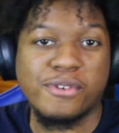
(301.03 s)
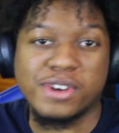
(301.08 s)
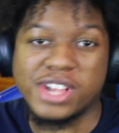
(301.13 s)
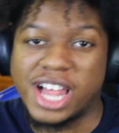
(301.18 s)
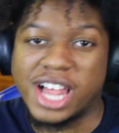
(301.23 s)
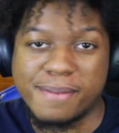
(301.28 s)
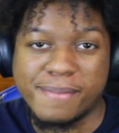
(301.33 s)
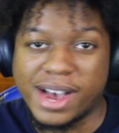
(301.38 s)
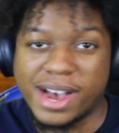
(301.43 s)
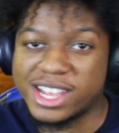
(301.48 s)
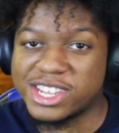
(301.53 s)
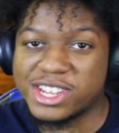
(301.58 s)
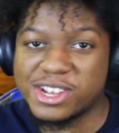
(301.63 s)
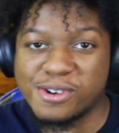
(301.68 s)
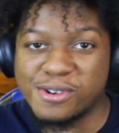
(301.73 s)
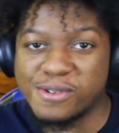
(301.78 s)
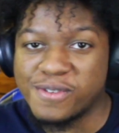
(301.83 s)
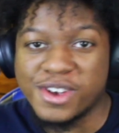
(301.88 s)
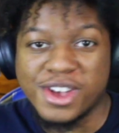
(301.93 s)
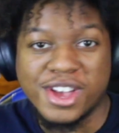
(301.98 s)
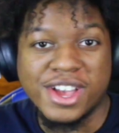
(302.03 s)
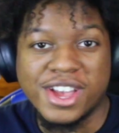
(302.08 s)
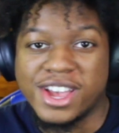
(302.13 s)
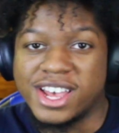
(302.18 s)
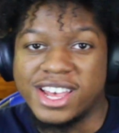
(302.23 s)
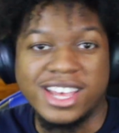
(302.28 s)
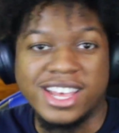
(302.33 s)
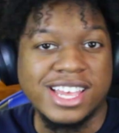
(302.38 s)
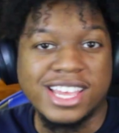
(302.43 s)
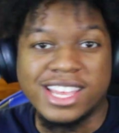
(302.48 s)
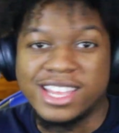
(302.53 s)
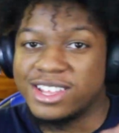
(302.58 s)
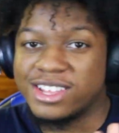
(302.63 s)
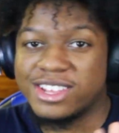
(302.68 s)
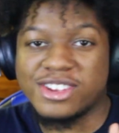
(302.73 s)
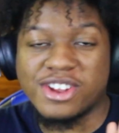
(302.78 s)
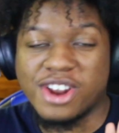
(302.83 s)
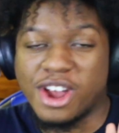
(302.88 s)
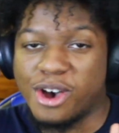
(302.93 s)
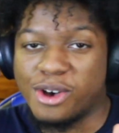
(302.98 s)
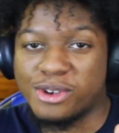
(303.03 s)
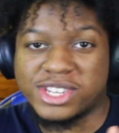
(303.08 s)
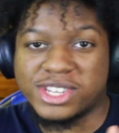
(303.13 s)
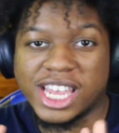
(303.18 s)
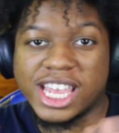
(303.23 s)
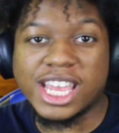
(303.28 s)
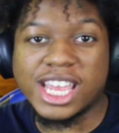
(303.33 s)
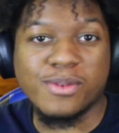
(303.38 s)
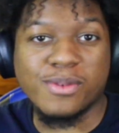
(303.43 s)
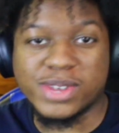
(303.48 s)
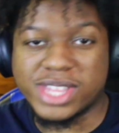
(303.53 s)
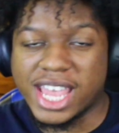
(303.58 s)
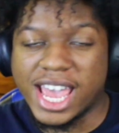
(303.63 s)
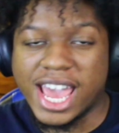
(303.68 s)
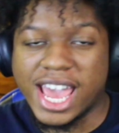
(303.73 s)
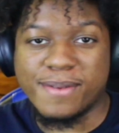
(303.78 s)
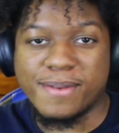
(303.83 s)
out of myself, you know, singing with the anime